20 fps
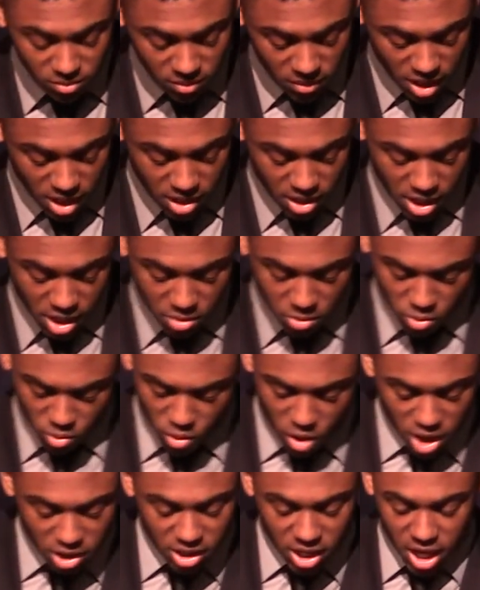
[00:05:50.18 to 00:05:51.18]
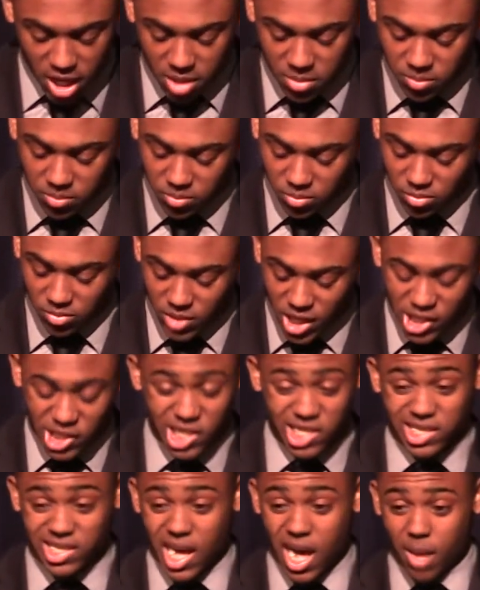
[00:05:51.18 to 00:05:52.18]
And then one day, it
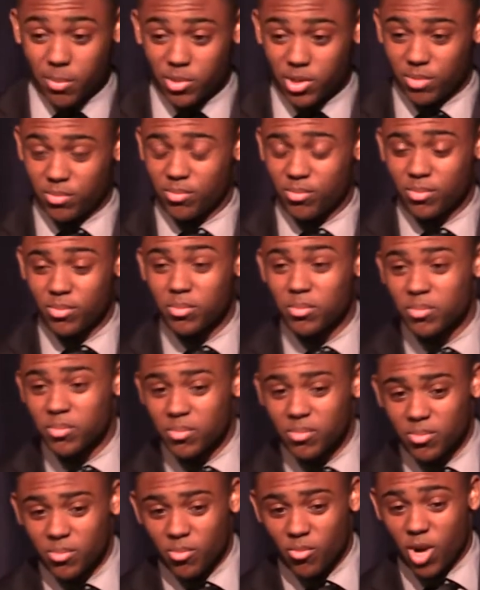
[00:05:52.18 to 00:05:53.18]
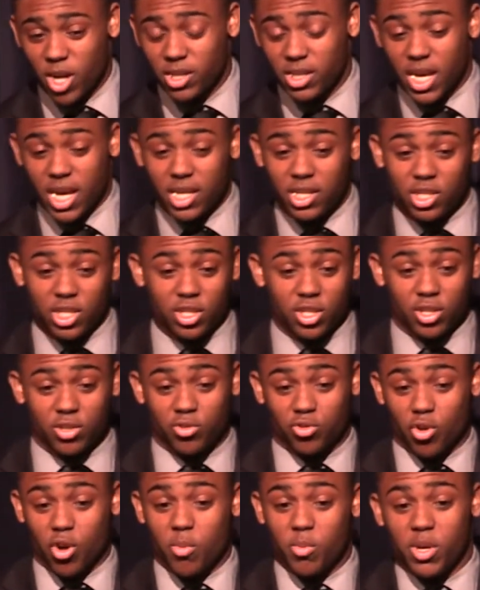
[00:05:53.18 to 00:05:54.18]
just stopped. One day, she just
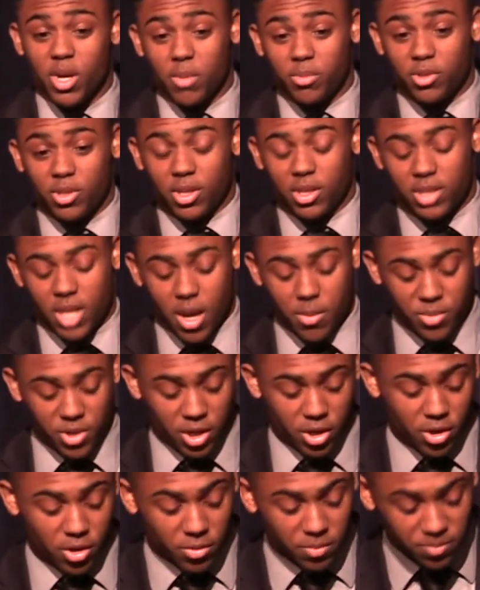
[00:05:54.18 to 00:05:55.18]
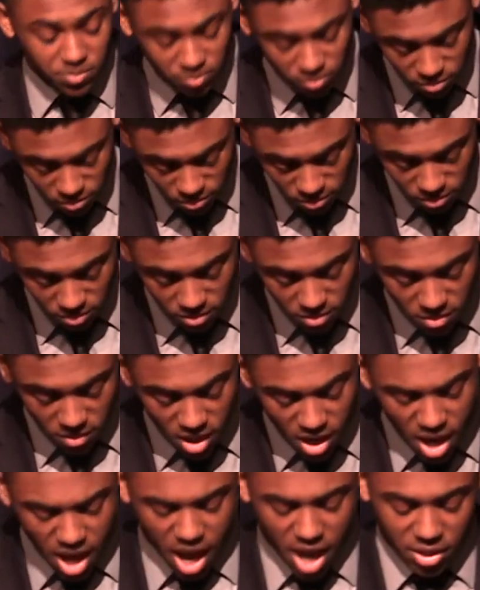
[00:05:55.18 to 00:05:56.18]
drove me up to the top of the hill.
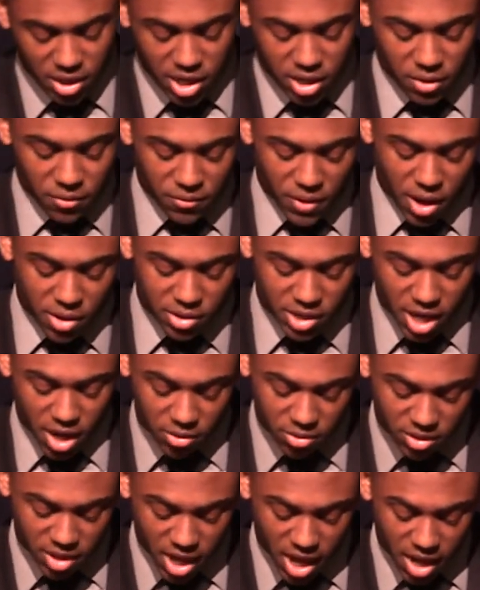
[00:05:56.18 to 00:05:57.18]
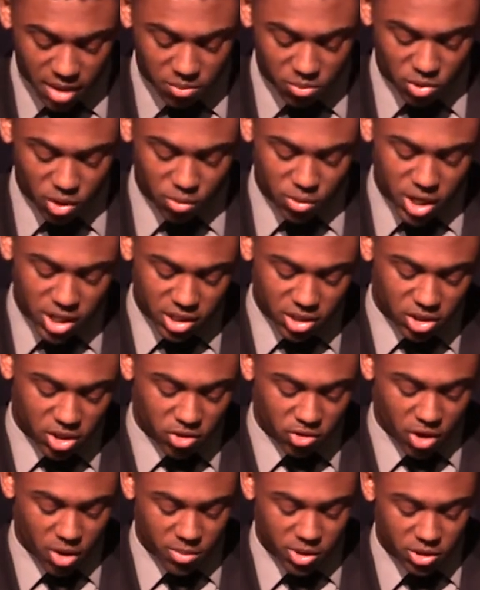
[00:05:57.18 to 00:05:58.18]
I later found out that the reason she
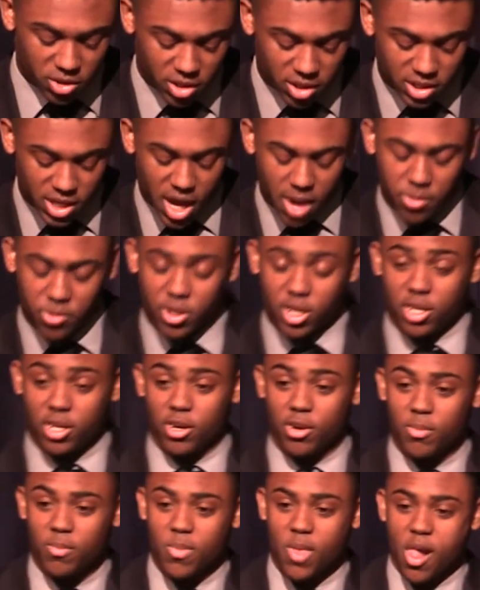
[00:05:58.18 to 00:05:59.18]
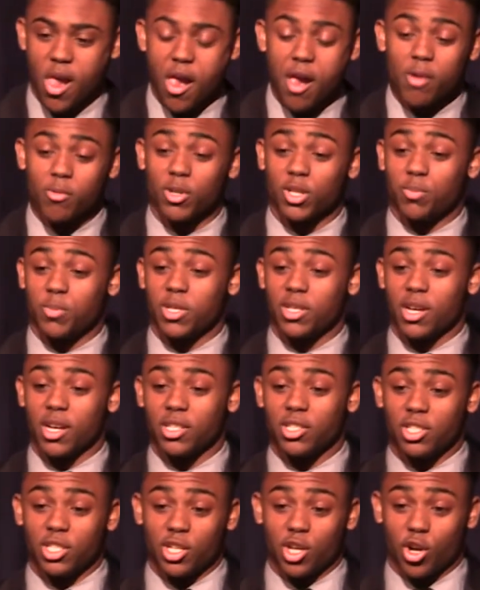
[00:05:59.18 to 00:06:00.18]
drove me to the top of the hill was because
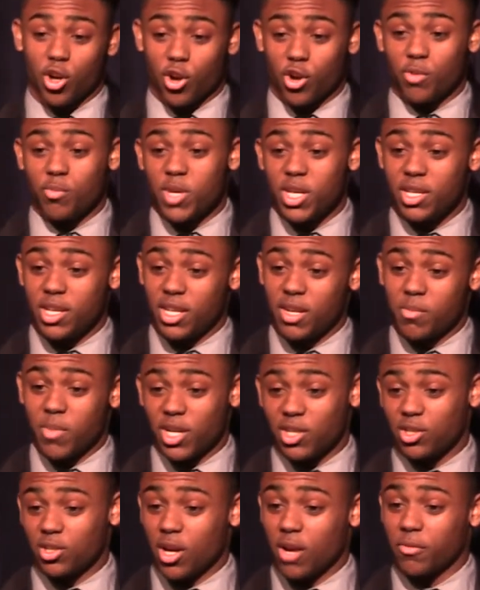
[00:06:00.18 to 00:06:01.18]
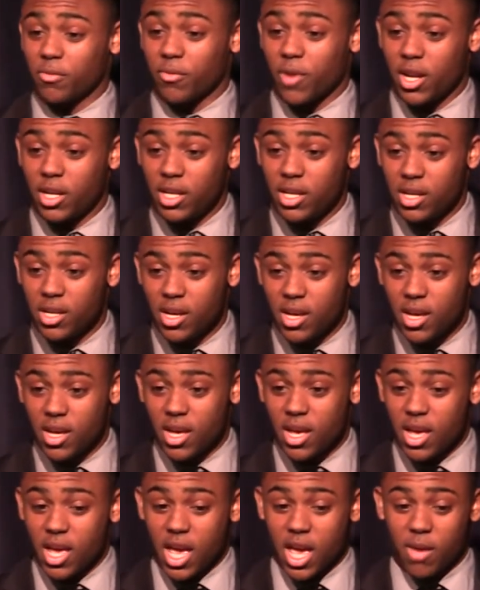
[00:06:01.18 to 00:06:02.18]
she heard me getting my stuff ready
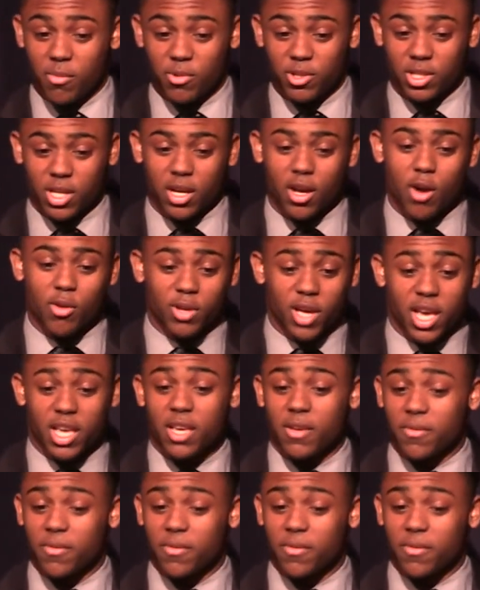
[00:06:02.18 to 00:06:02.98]
and was like, okay, he